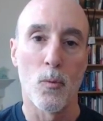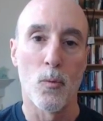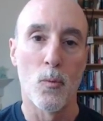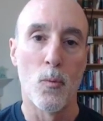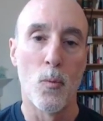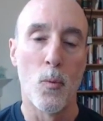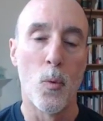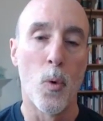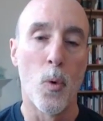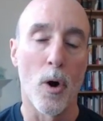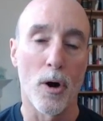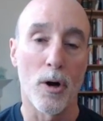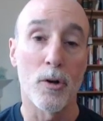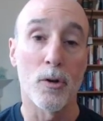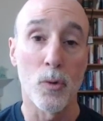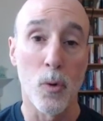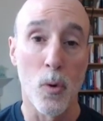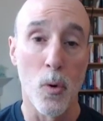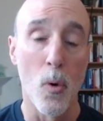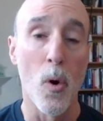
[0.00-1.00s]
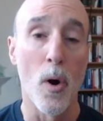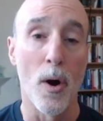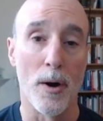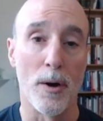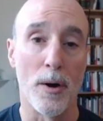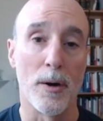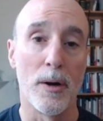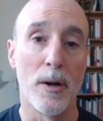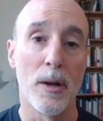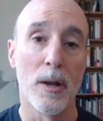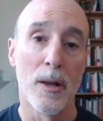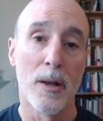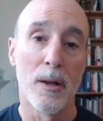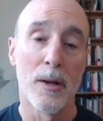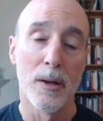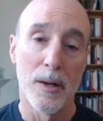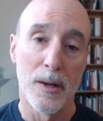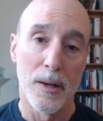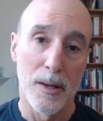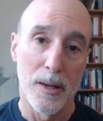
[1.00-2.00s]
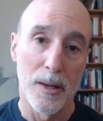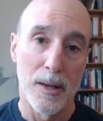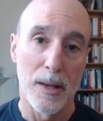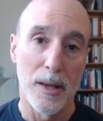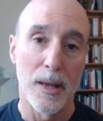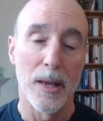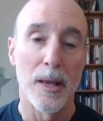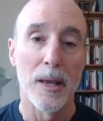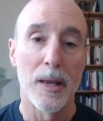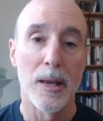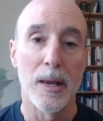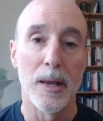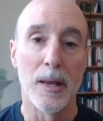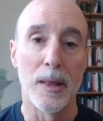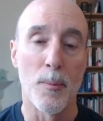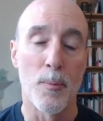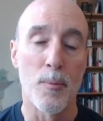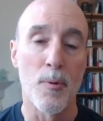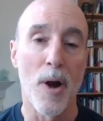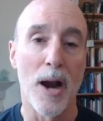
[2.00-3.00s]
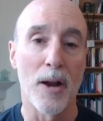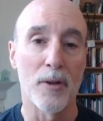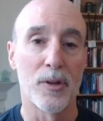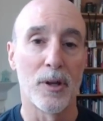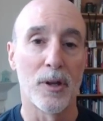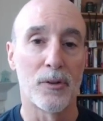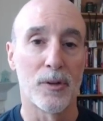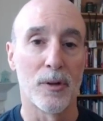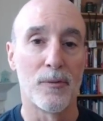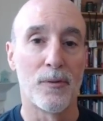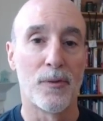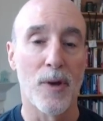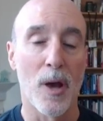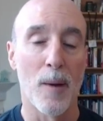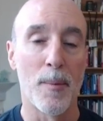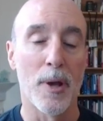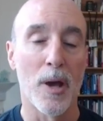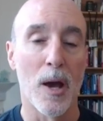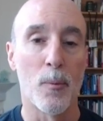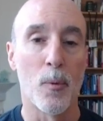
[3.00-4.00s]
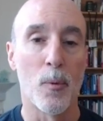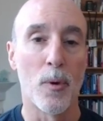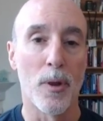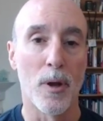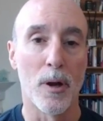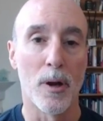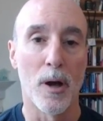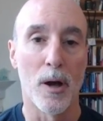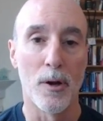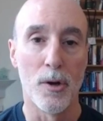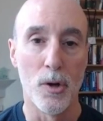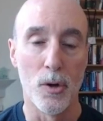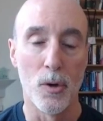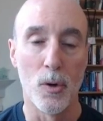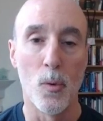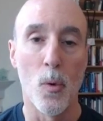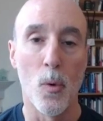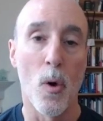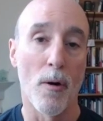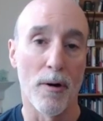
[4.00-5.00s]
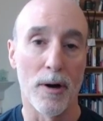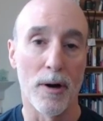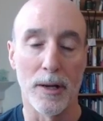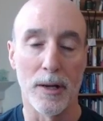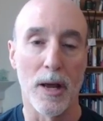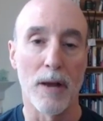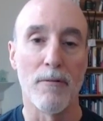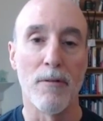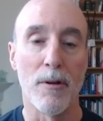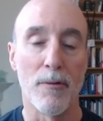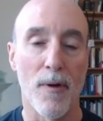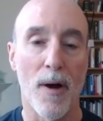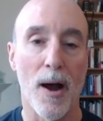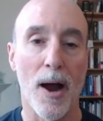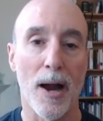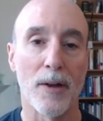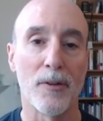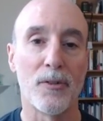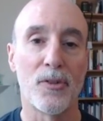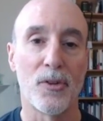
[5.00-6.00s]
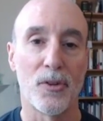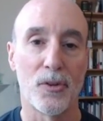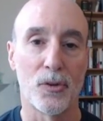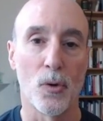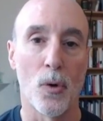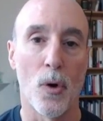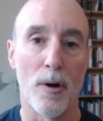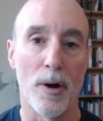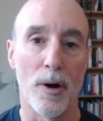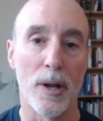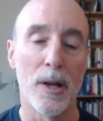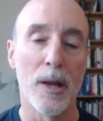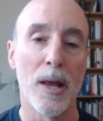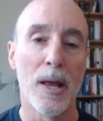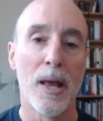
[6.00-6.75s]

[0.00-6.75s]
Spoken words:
work toward in the process of coming up with a new or a revised story,